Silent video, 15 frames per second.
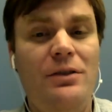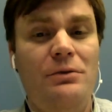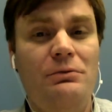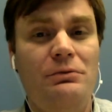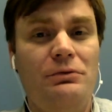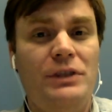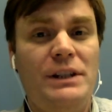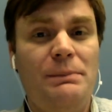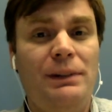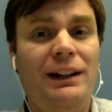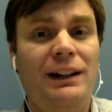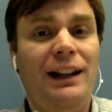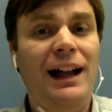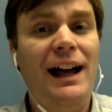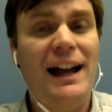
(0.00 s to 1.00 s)
don't
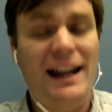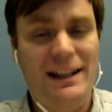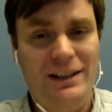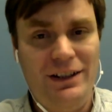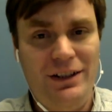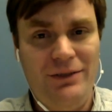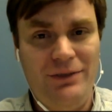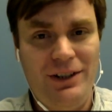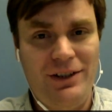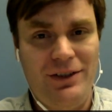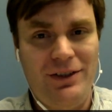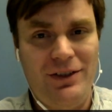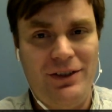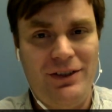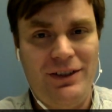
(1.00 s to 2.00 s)
reply to these
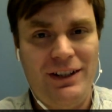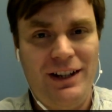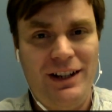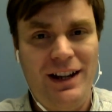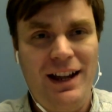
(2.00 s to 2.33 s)
researchers,